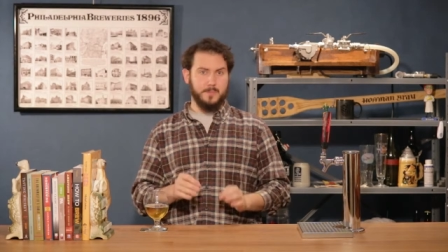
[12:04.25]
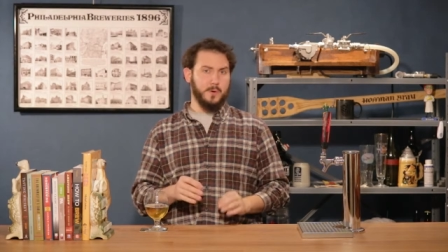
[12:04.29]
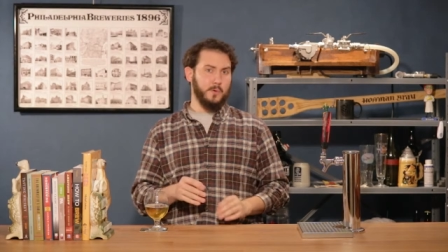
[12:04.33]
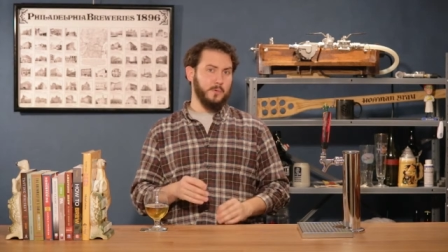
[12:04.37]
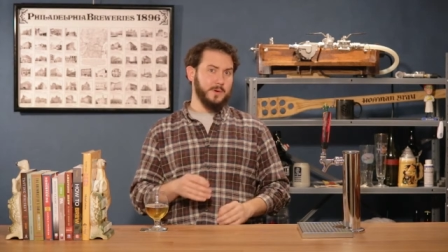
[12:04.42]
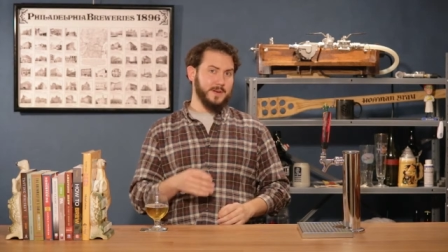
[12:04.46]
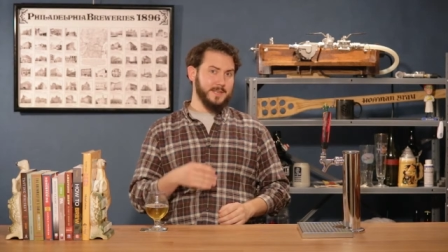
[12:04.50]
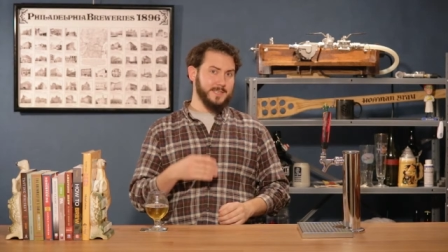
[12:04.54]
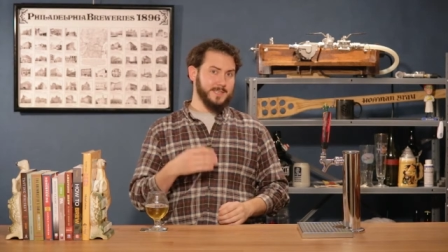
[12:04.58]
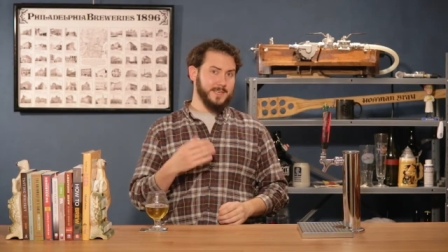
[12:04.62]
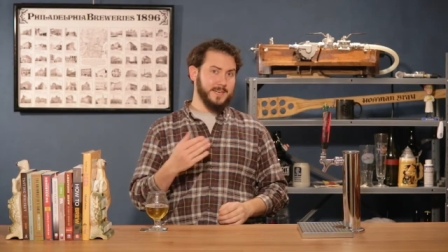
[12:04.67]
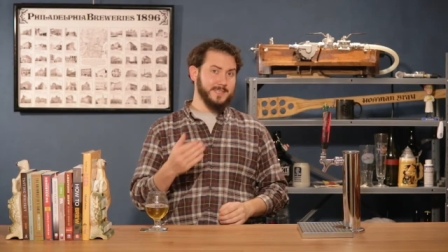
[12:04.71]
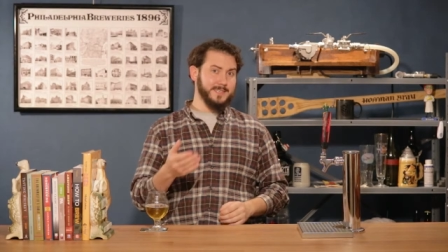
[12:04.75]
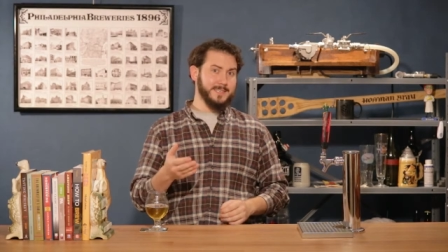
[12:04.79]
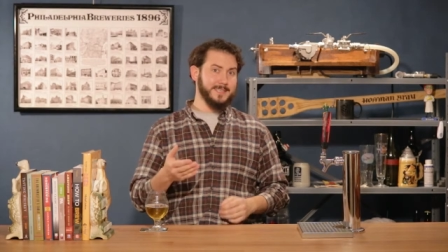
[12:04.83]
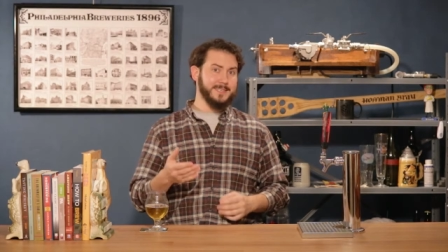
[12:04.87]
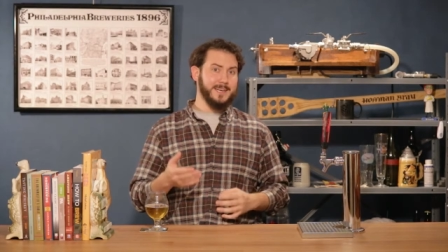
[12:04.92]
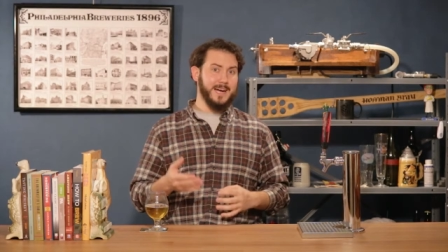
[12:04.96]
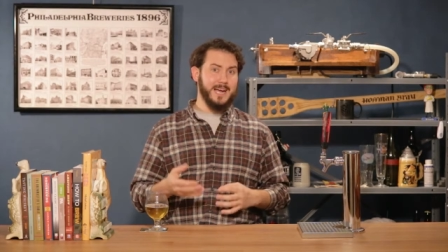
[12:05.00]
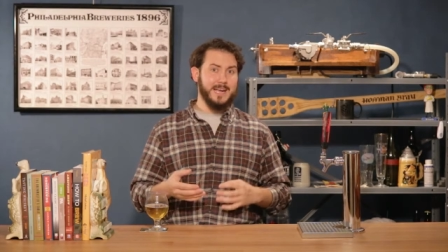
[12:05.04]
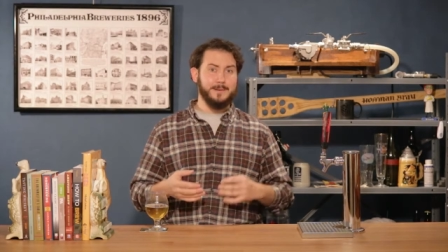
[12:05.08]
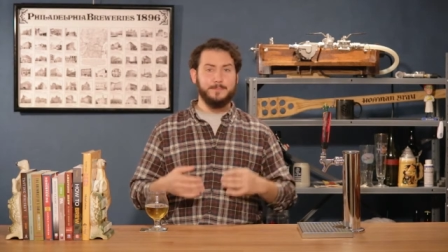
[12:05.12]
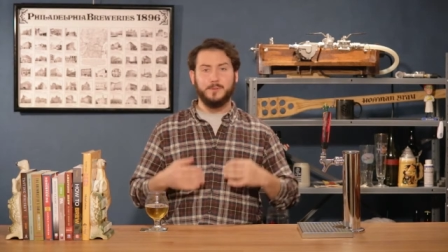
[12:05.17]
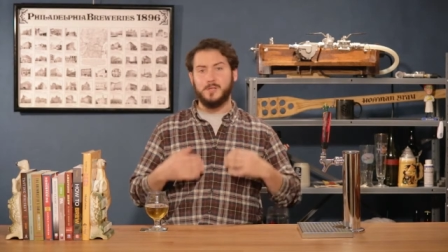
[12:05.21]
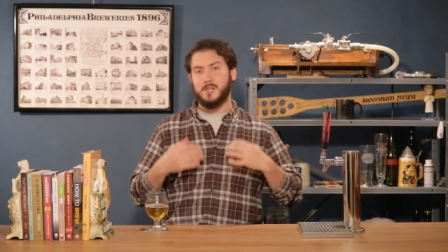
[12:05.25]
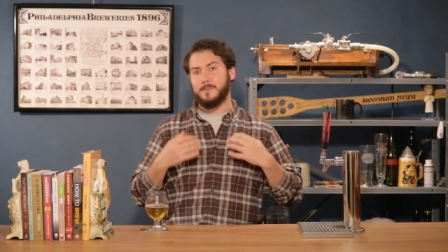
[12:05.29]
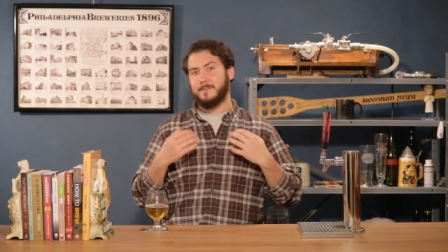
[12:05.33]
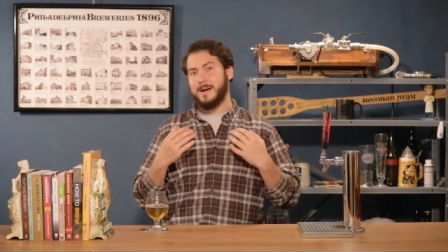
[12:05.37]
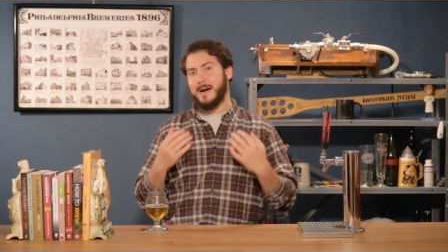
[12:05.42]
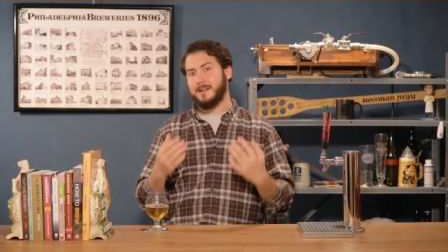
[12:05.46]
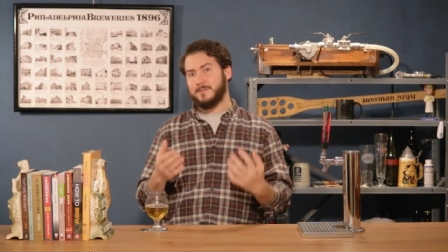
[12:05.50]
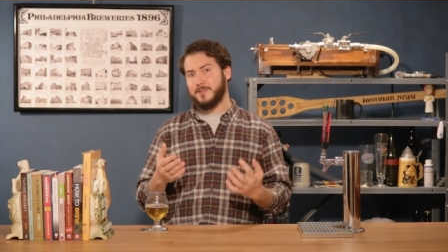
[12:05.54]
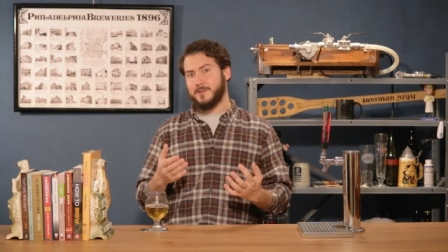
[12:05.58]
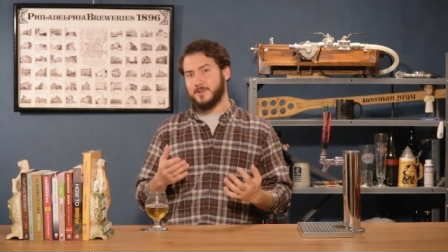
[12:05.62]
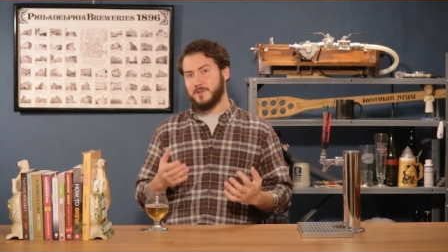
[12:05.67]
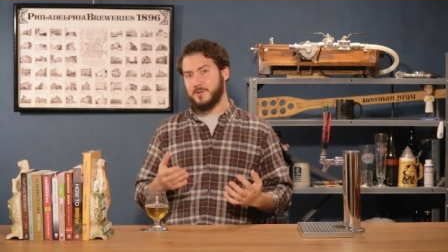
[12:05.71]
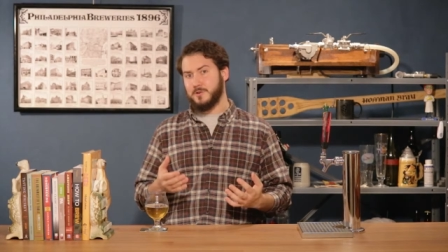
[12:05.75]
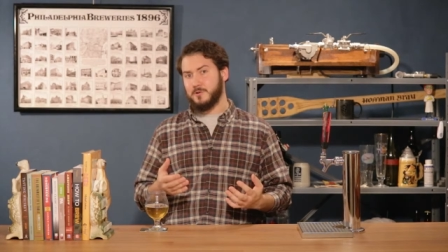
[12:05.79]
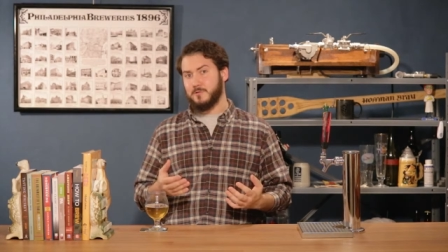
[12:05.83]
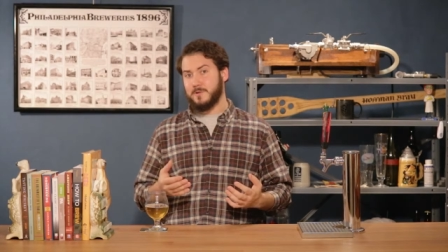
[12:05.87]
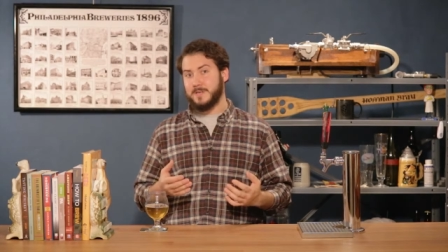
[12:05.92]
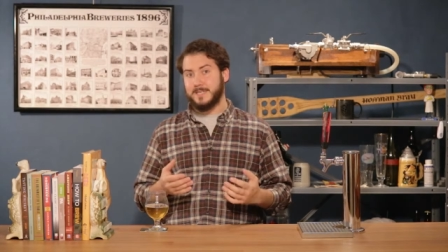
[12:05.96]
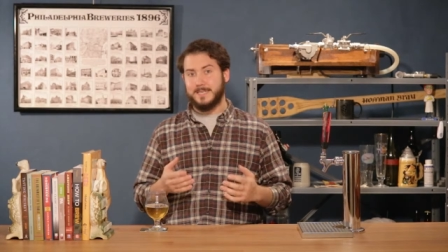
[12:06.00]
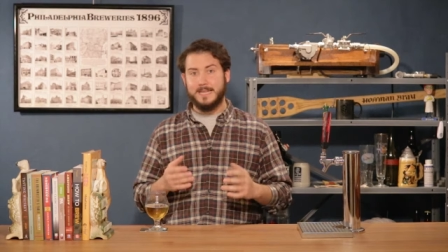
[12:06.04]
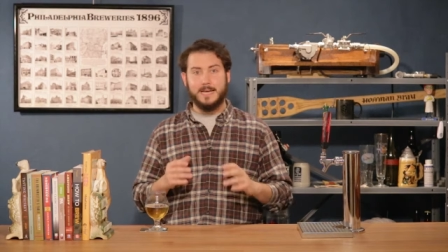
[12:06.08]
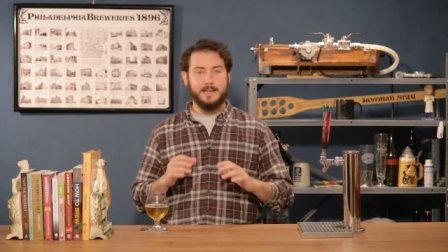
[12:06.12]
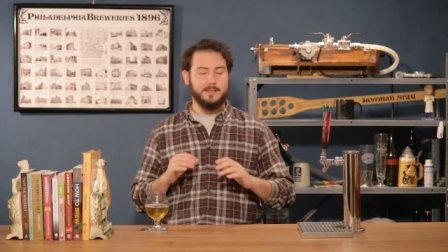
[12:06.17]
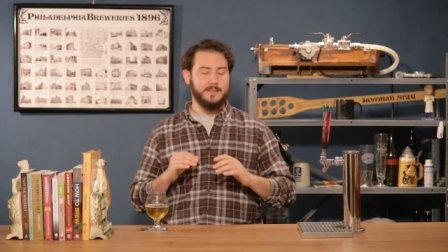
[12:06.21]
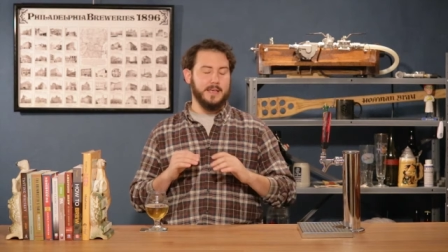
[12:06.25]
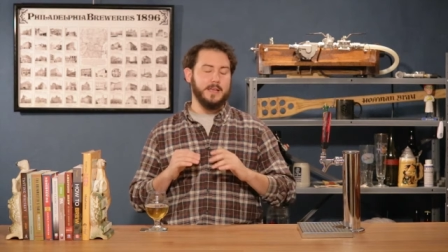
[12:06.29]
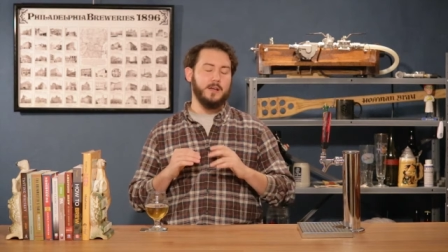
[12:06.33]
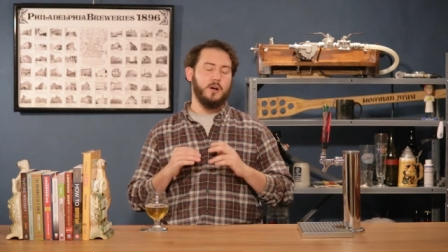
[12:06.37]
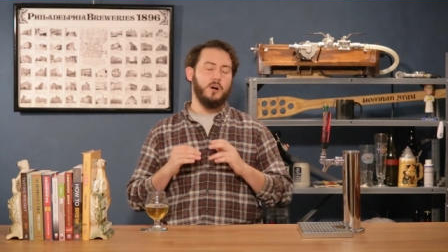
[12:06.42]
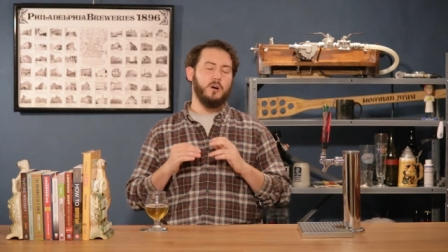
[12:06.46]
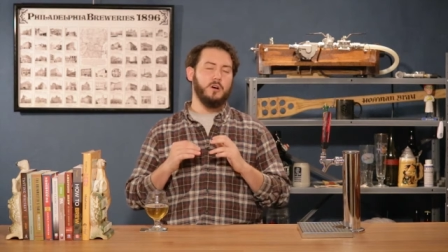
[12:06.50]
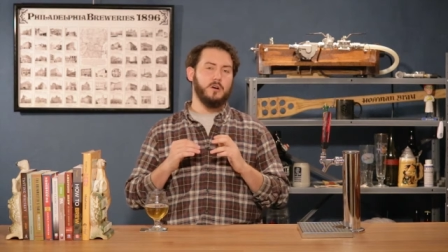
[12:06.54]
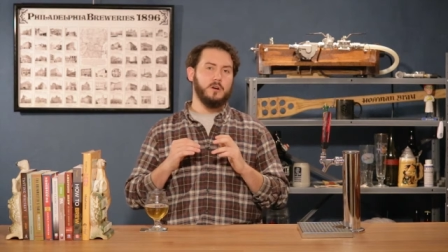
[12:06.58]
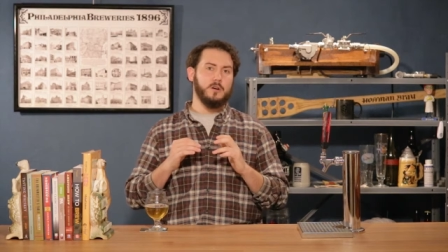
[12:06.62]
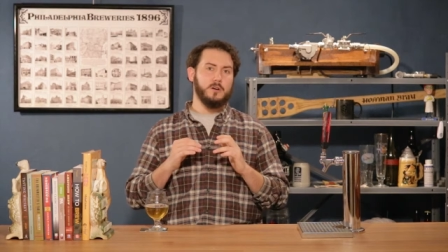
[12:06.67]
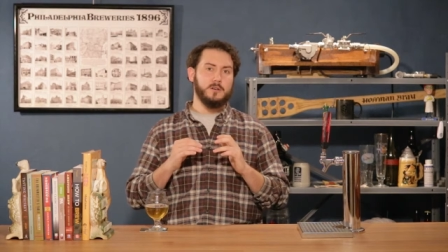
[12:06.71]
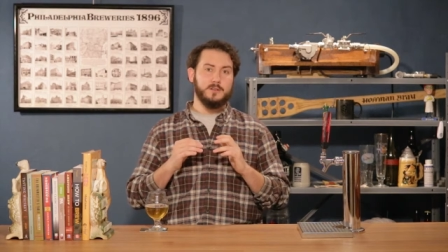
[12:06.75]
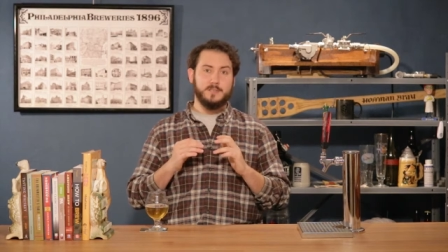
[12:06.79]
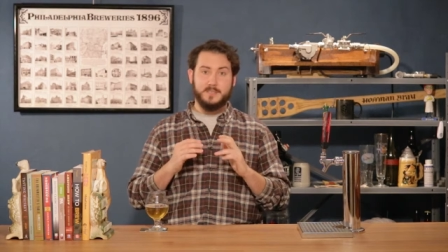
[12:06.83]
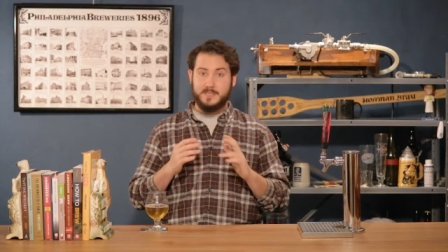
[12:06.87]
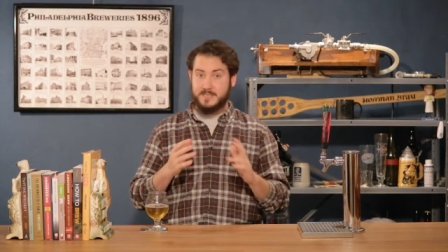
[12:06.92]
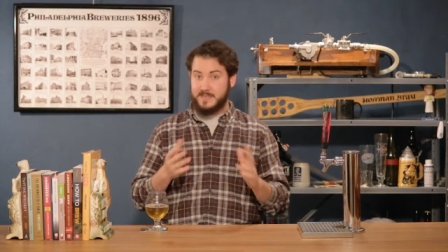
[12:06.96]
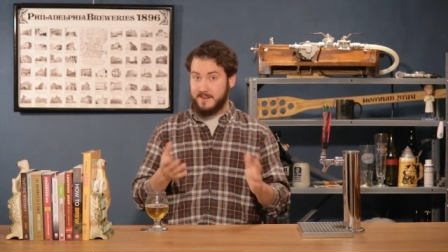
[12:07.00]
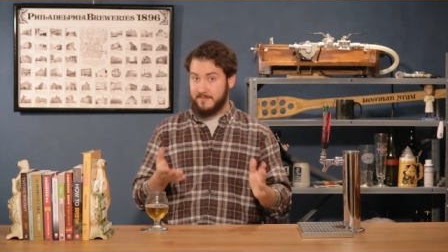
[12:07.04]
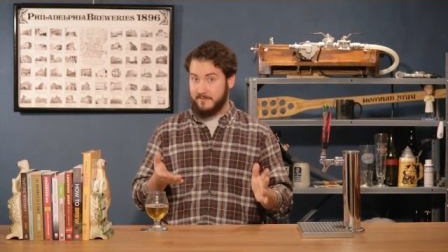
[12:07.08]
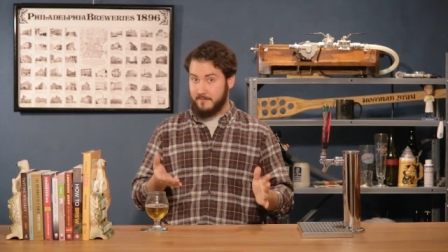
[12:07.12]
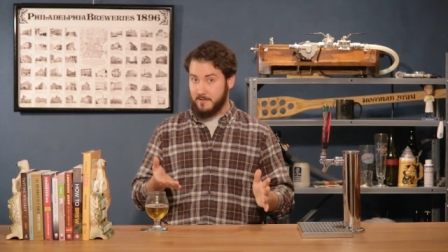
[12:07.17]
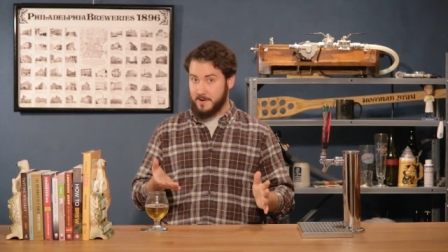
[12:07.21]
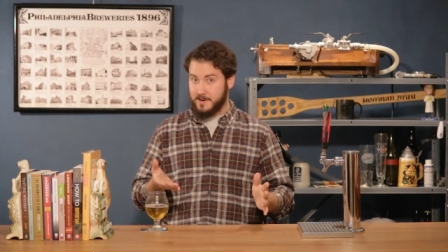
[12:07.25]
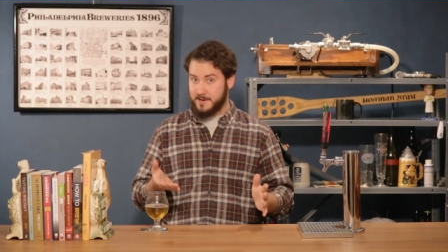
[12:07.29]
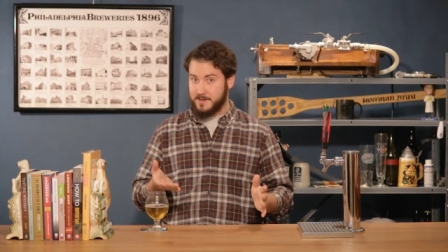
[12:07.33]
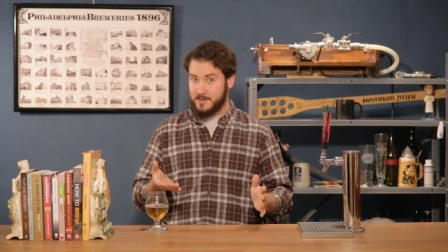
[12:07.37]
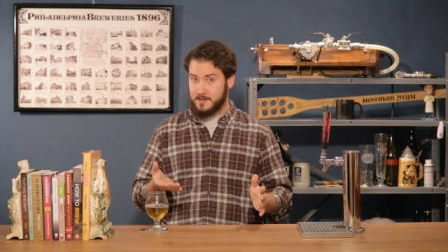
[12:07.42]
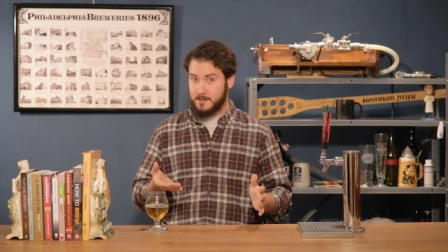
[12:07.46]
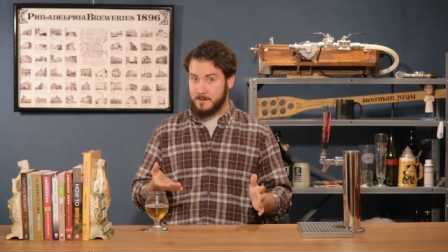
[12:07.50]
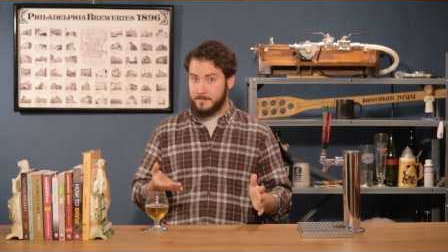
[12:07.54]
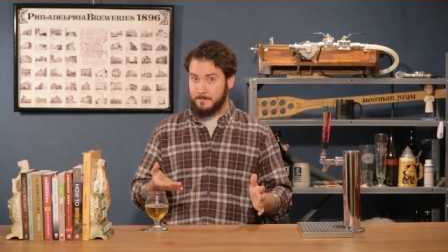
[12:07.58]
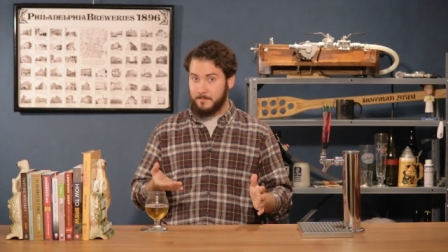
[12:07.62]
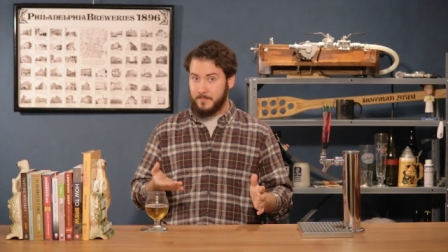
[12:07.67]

but what is undeniable about the two is that they are different.